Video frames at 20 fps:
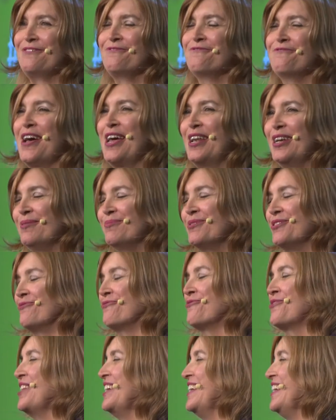developed
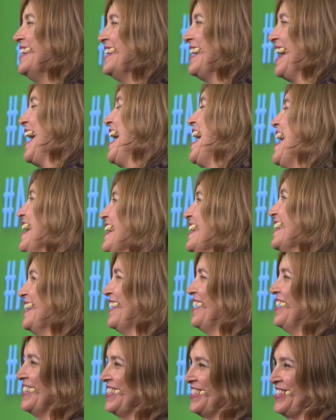and really
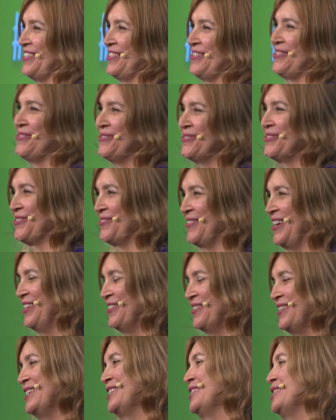agonized and thought
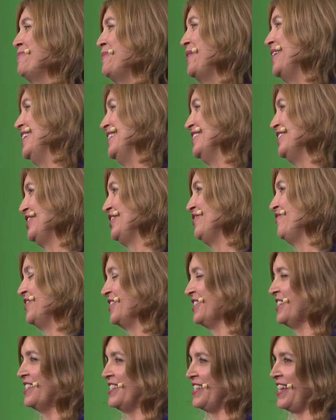around this speech
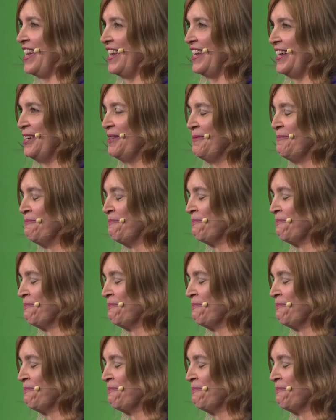for today.